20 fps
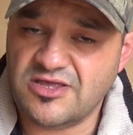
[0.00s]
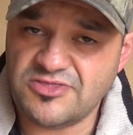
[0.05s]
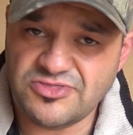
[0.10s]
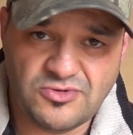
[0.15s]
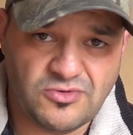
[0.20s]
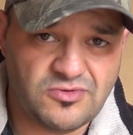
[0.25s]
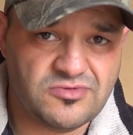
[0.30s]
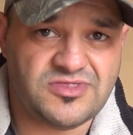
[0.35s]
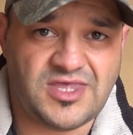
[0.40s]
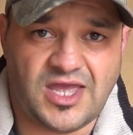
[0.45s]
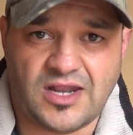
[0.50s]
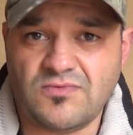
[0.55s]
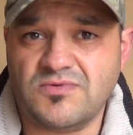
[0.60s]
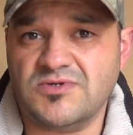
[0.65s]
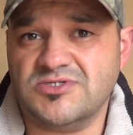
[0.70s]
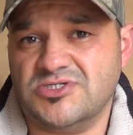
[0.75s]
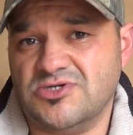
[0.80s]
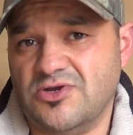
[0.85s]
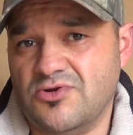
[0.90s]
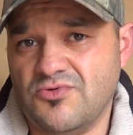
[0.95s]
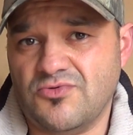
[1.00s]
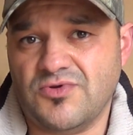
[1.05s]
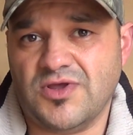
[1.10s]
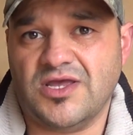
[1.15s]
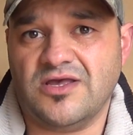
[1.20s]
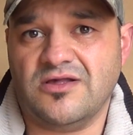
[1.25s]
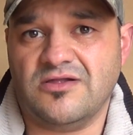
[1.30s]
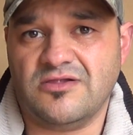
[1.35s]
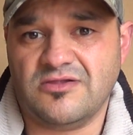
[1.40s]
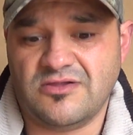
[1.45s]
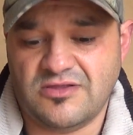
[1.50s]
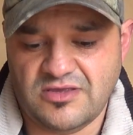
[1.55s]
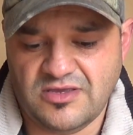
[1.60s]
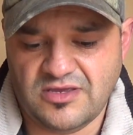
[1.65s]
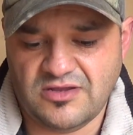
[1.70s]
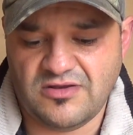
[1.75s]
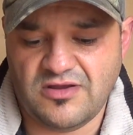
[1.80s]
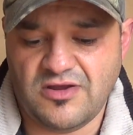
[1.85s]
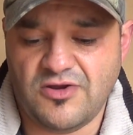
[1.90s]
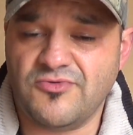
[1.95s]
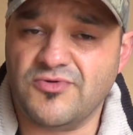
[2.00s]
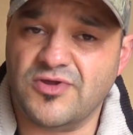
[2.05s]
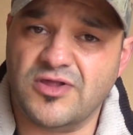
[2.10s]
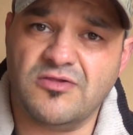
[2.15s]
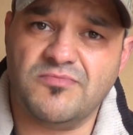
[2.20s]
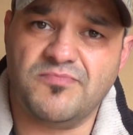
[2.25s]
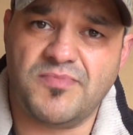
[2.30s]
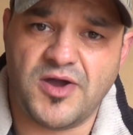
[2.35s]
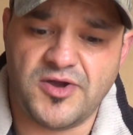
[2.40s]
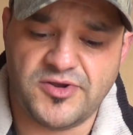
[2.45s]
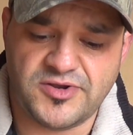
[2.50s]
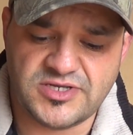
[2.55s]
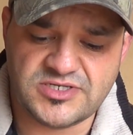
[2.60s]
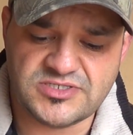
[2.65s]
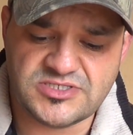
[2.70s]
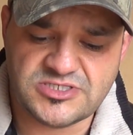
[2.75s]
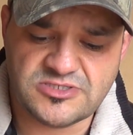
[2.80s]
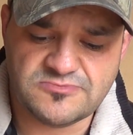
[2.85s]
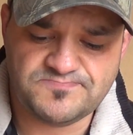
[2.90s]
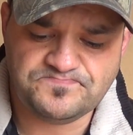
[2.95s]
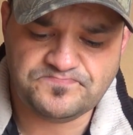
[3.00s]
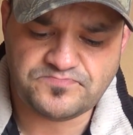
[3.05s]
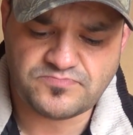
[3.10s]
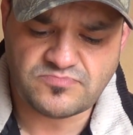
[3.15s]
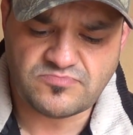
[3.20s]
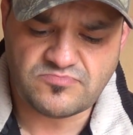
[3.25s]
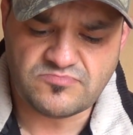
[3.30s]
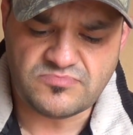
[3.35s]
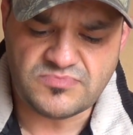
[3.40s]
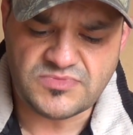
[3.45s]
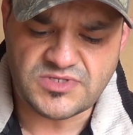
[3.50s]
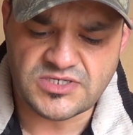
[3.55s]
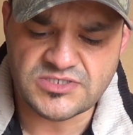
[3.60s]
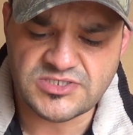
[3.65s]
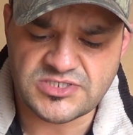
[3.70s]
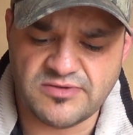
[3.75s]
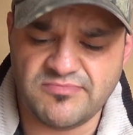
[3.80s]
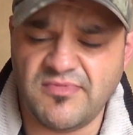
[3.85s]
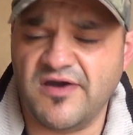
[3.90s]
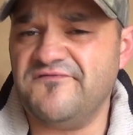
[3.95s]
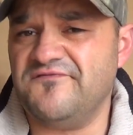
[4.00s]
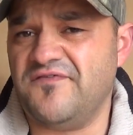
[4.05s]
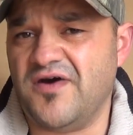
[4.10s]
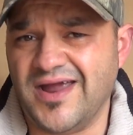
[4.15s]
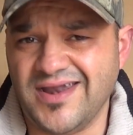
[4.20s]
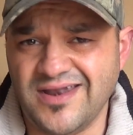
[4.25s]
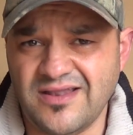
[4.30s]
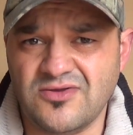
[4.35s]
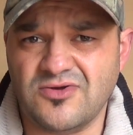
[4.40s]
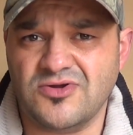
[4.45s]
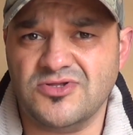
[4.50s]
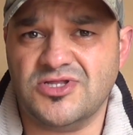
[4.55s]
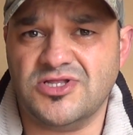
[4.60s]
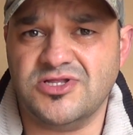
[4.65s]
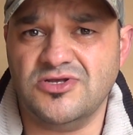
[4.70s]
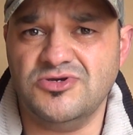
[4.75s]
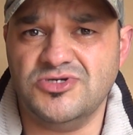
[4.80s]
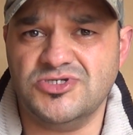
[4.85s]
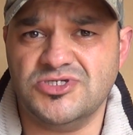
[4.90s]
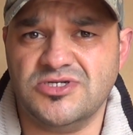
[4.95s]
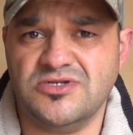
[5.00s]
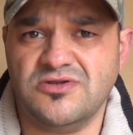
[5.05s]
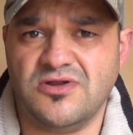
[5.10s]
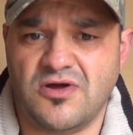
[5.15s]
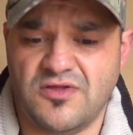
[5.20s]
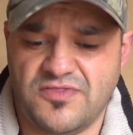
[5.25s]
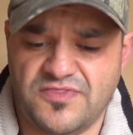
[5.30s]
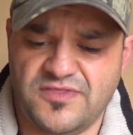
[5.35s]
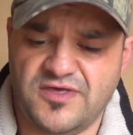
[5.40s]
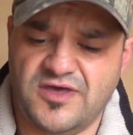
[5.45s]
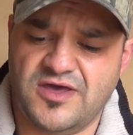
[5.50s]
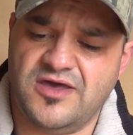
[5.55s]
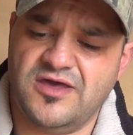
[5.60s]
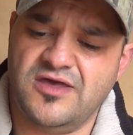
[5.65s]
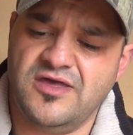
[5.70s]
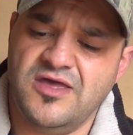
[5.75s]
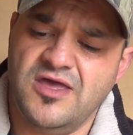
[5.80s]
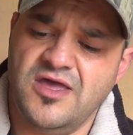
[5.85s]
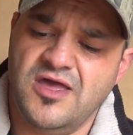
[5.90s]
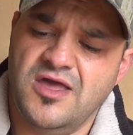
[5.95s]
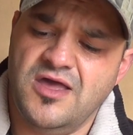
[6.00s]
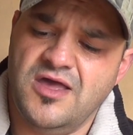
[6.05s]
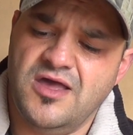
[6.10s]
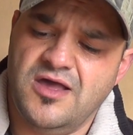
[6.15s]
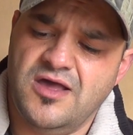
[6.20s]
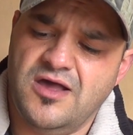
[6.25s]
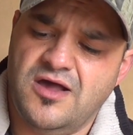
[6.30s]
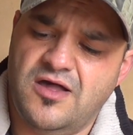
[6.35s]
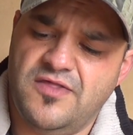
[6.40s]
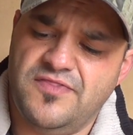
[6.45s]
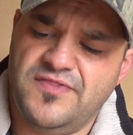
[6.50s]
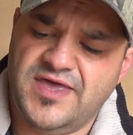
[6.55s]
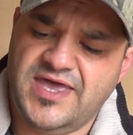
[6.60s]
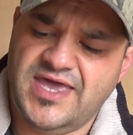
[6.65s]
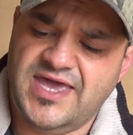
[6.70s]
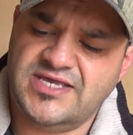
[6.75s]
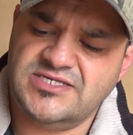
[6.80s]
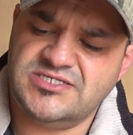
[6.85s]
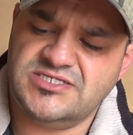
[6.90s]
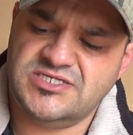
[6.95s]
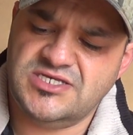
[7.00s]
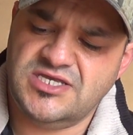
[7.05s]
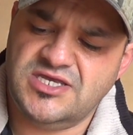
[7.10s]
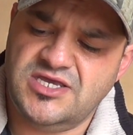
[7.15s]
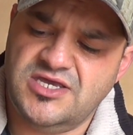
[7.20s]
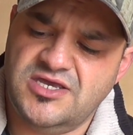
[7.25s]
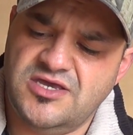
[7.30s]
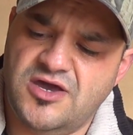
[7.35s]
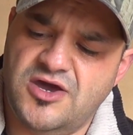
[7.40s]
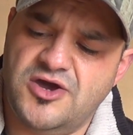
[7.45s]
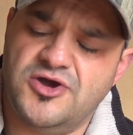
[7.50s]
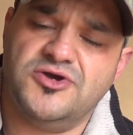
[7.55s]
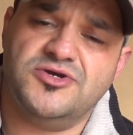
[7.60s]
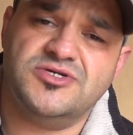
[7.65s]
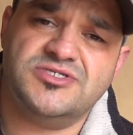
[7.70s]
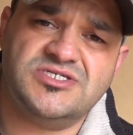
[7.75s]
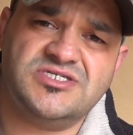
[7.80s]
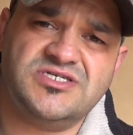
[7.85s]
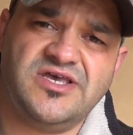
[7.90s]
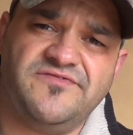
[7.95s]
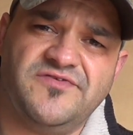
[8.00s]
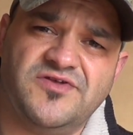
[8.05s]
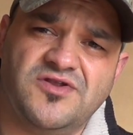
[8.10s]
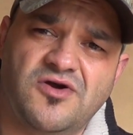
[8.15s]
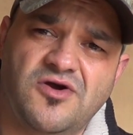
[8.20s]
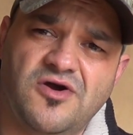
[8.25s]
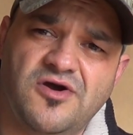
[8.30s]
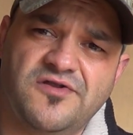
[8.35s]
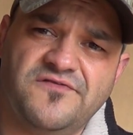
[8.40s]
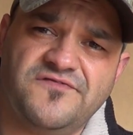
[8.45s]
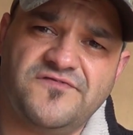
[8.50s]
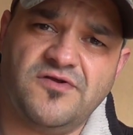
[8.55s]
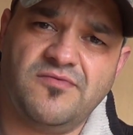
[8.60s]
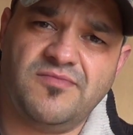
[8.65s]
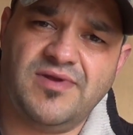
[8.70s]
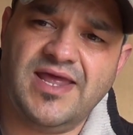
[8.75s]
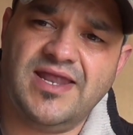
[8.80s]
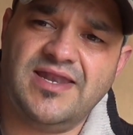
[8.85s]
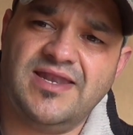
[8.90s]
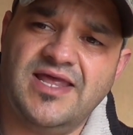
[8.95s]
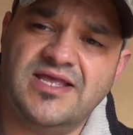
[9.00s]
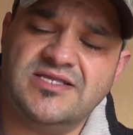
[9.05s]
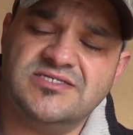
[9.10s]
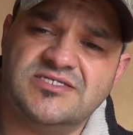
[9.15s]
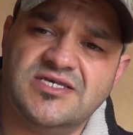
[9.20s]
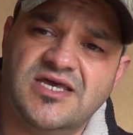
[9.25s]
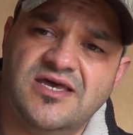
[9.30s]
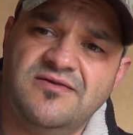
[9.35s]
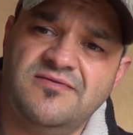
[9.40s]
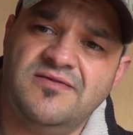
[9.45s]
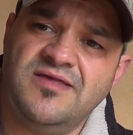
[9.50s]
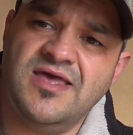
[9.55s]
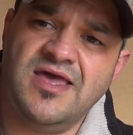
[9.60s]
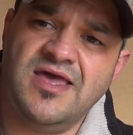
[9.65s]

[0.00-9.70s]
I thought that was a real bonus. So my final conclusion on the SEO7R from LED Lenser,